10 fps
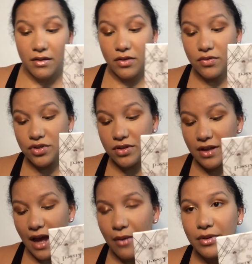
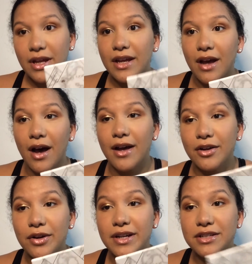Usually I would like cut
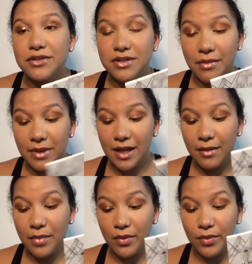crease or
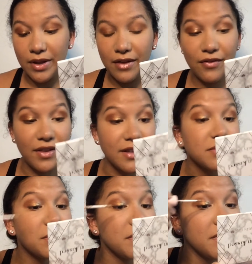something, but really for
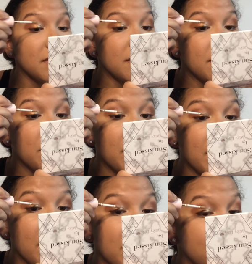this look,
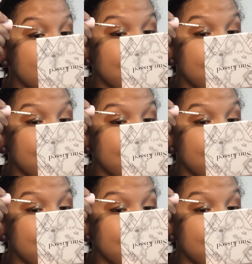we are